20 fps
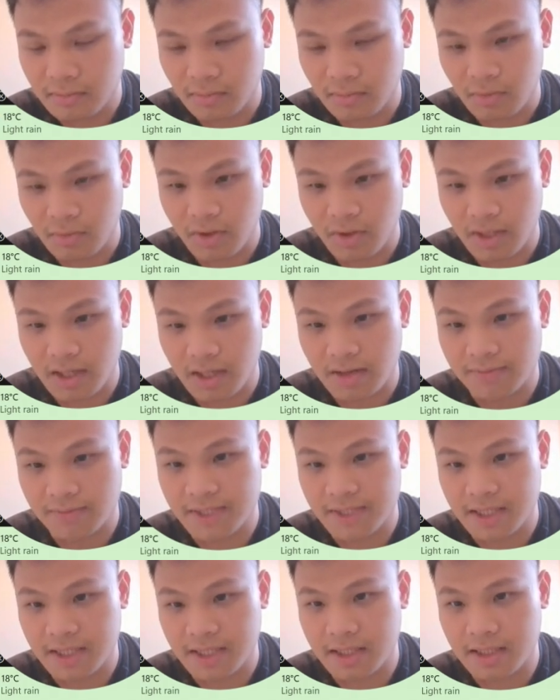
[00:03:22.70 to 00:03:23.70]
Among graph
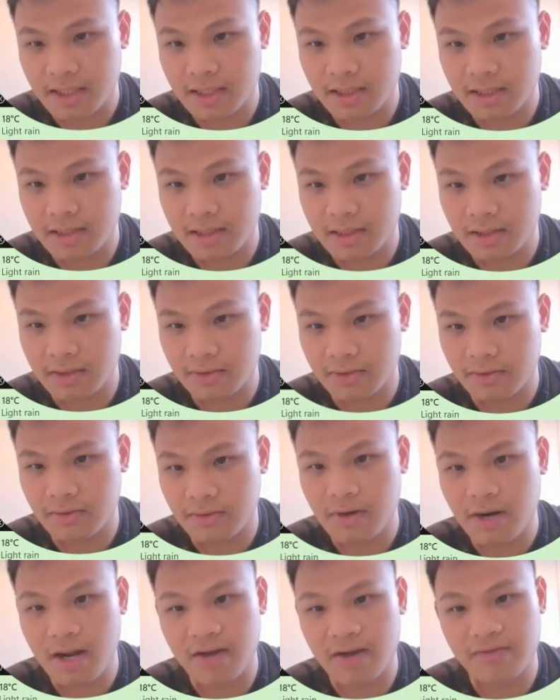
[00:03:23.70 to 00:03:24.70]
setting, so
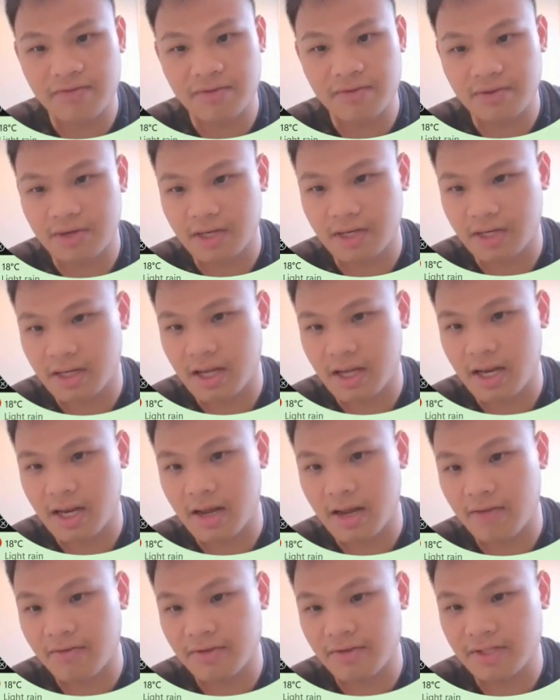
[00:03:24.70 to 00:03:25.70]
graph, you can get
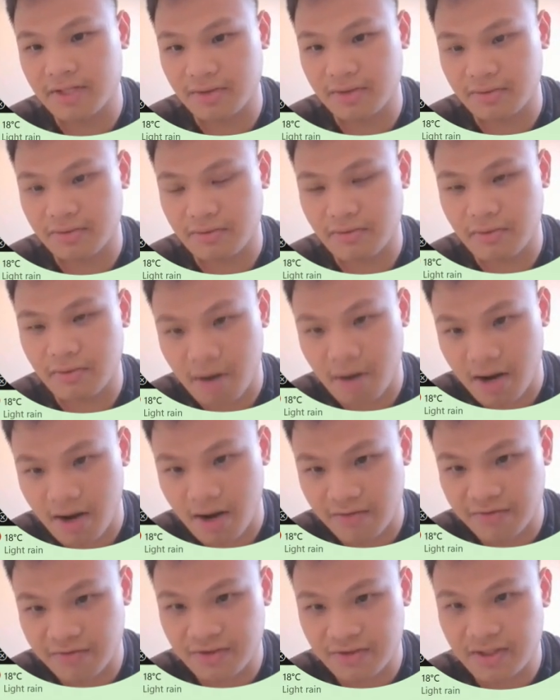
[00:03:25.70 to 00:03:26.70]
every single
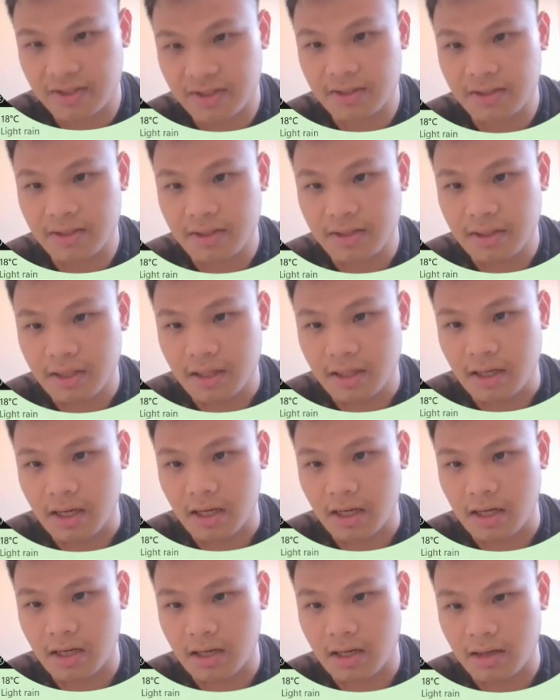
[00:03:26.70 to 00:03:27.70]
graph.
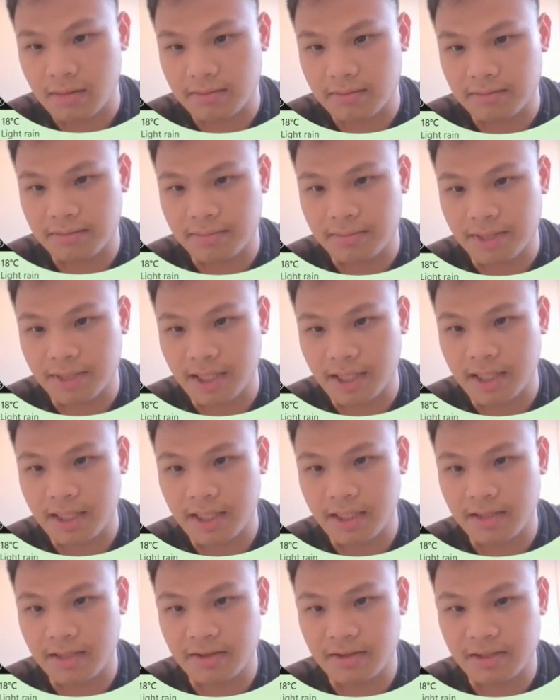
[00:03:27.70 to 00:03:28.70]
And
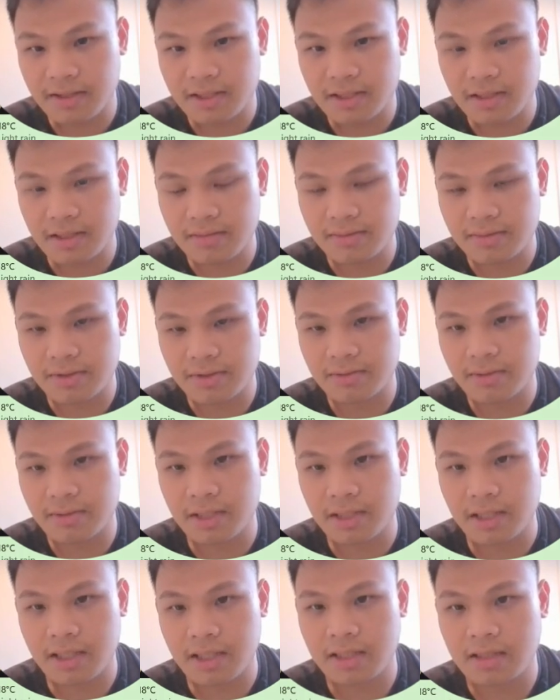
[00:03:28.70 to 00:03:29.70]
then in terms of
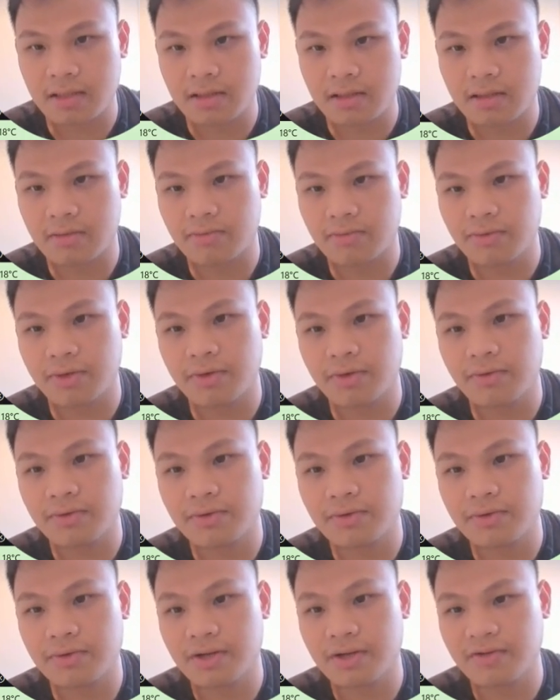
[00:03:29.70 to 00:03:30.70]
like we
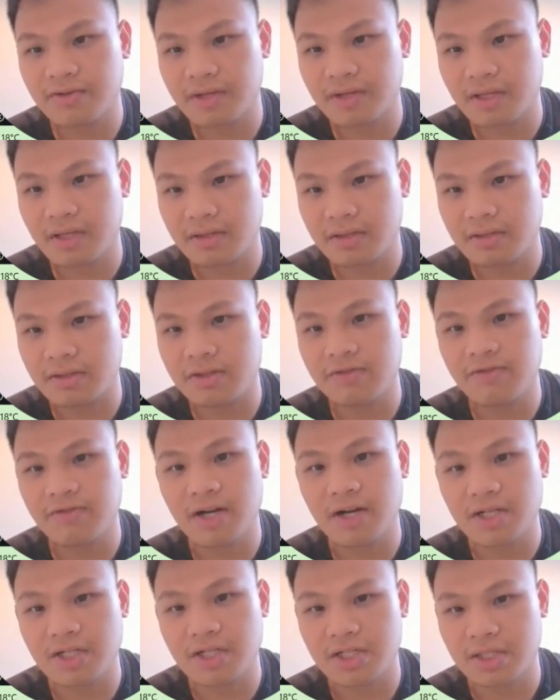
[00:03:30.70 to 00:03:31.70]
also have an Azure
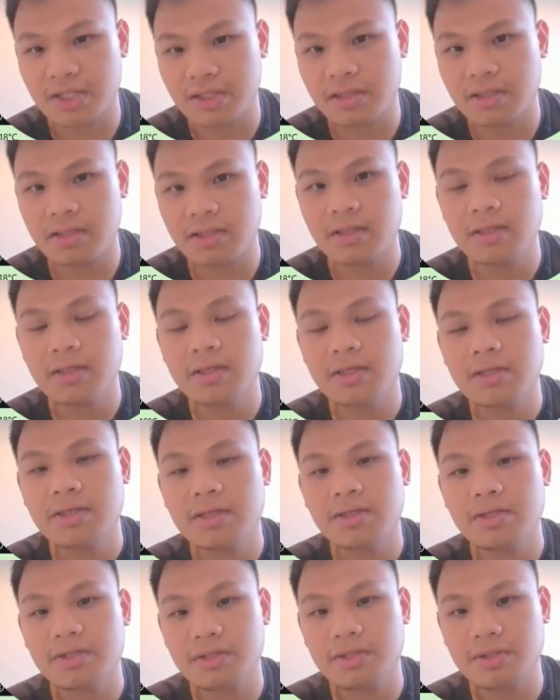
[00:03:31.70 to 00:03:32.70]
function
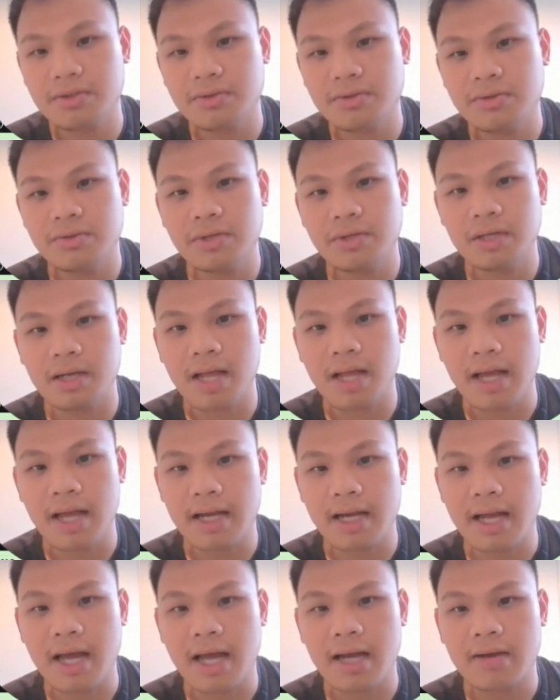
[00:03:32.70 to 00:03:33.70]
to
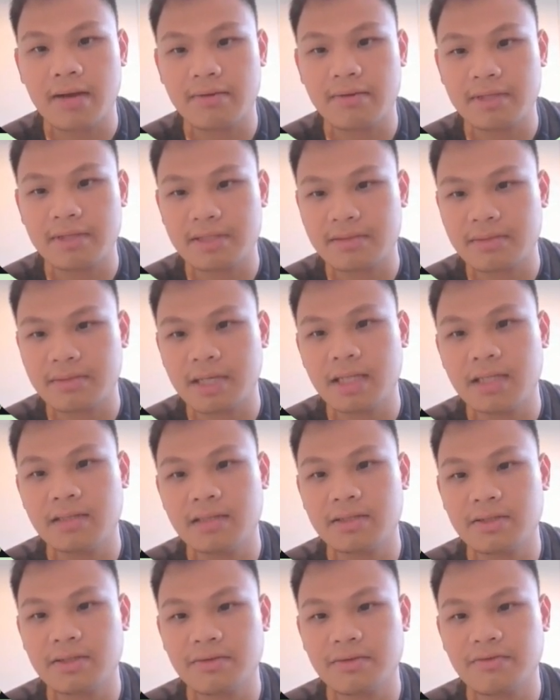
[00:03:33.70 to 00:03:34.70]
collect data once a
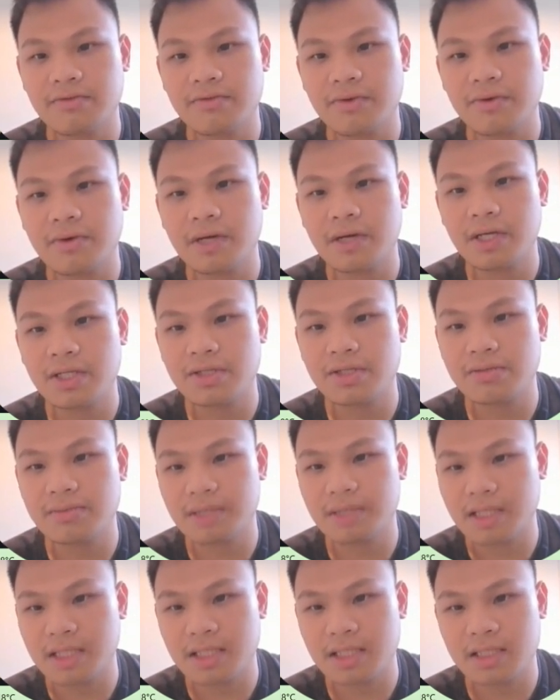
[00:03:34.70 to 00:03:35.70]
month. So for each of
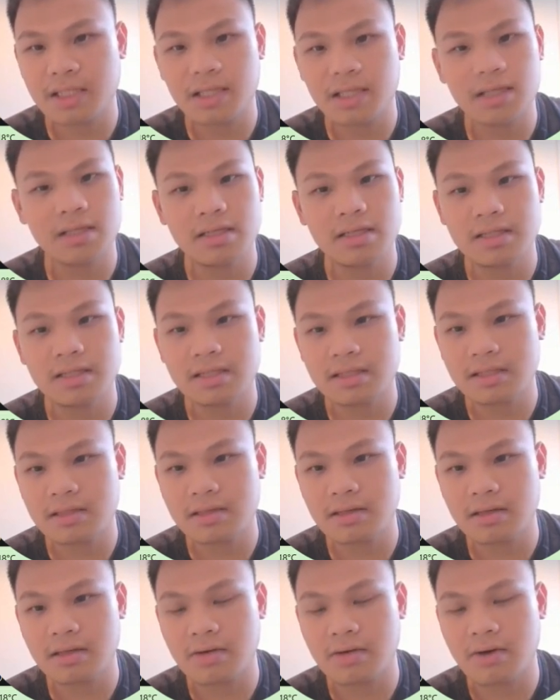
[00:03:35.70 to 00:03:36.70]
these, like it's
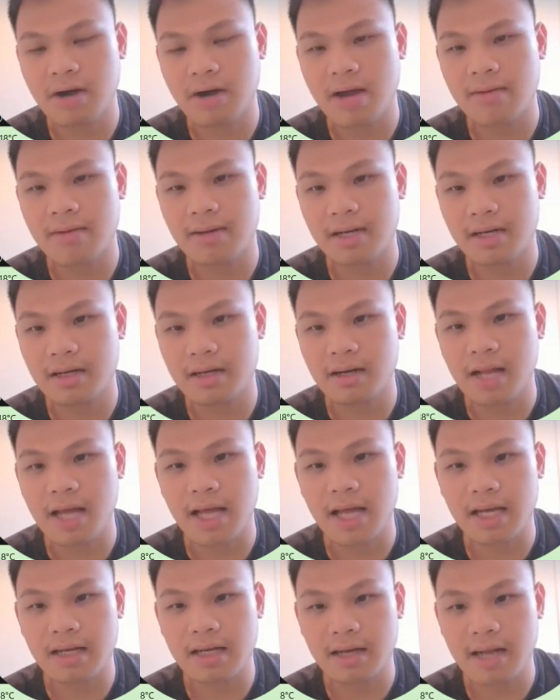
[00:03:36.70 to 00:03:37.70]
just gonna grab and
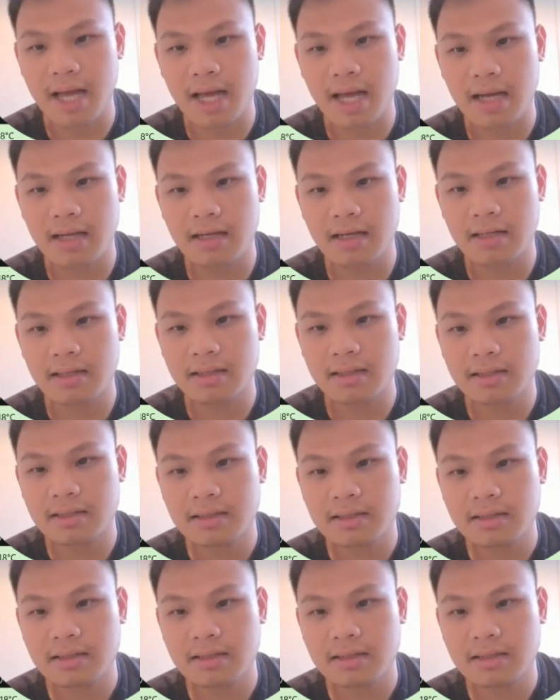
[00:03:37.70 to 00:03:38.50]
collect the data.